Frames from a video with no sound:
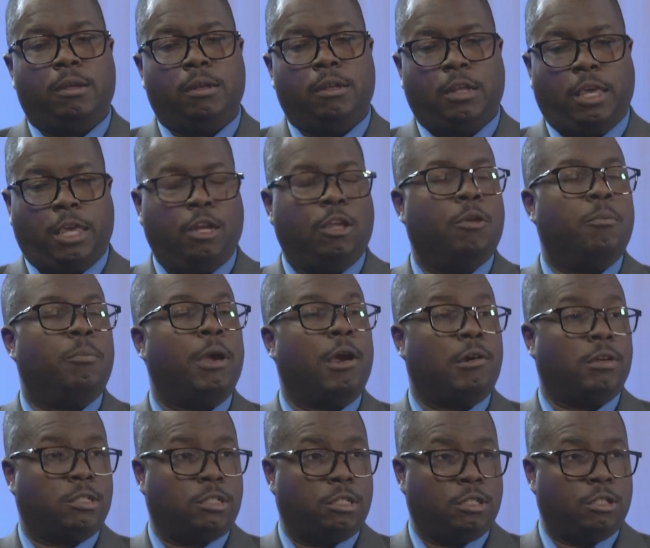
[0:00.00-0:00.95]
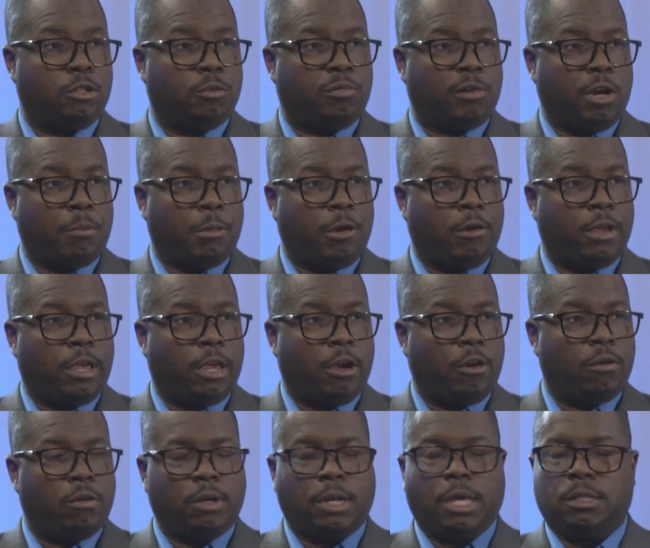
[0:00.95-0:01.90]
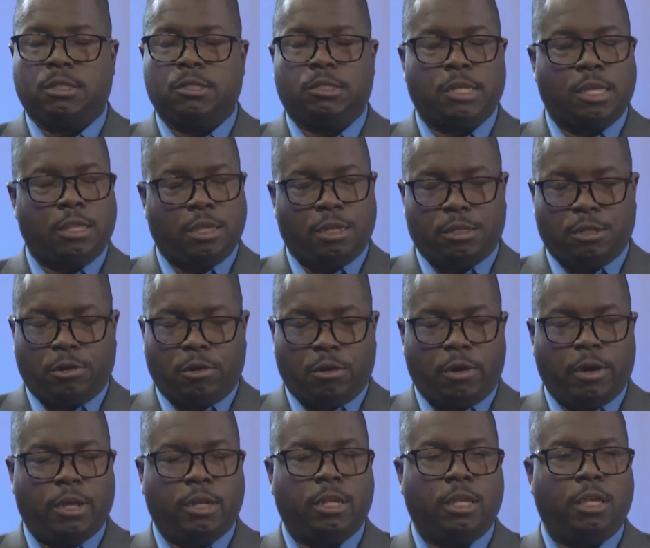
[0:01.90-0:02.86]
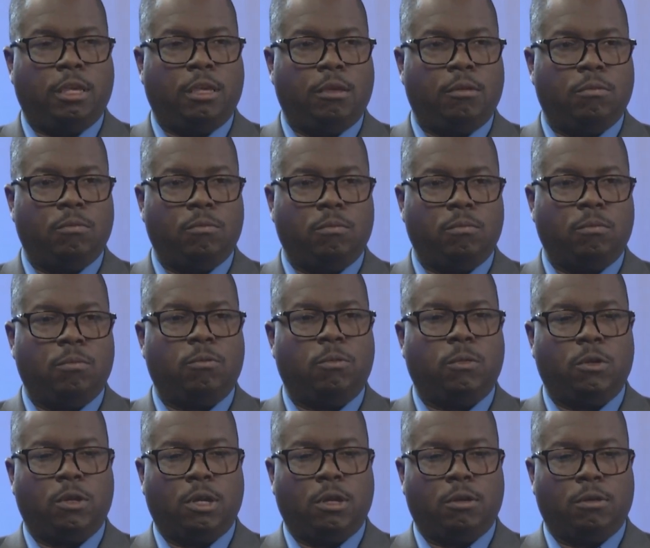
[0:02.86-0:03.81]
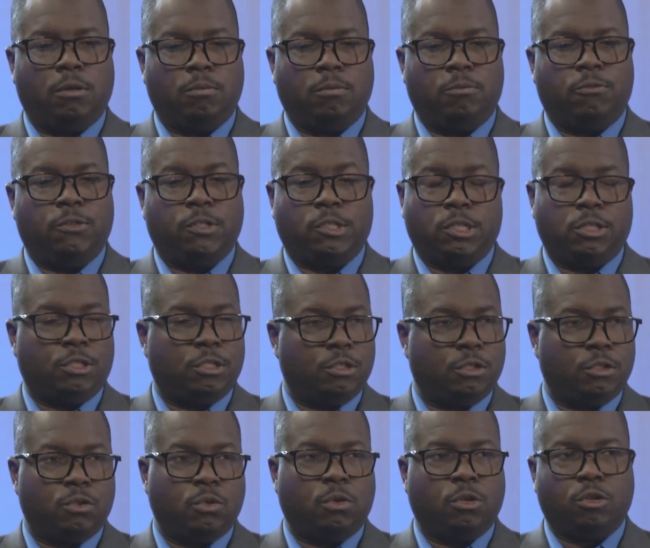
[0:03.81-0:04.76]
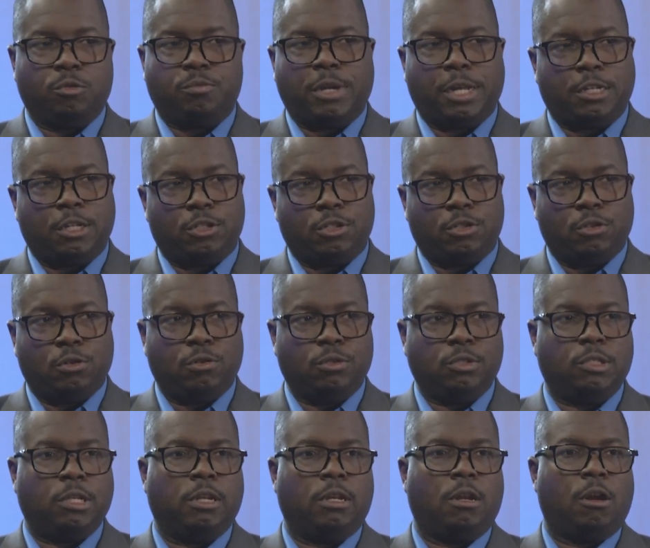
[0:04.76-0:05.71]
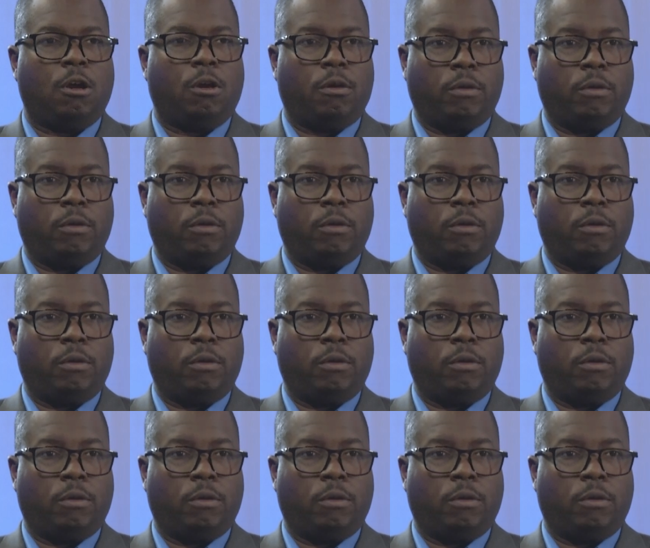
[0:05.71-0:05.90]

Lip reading: in comparison to primary care. Not to say that there are any physicians or nurse practitioners that are